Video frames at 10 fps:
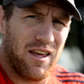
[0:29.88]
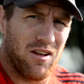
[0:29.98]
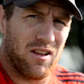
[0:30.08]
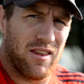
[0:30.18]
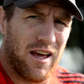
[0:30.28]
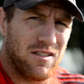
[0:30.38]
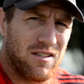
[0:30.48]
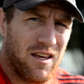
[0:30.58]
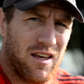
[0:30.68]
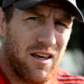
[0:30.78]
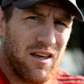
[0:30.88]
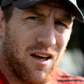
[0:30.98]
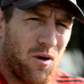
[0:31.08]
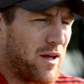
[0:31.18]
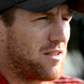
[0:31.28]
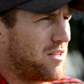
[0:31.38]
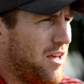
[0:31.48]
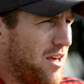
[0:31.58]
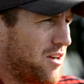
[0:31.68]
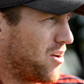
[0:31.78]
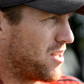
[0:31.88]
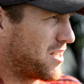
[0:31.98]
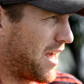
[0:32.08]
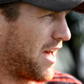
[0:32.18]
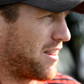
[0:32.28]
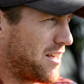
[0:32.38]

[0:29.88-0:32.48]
heal and that. So yeah, I went and got a scan.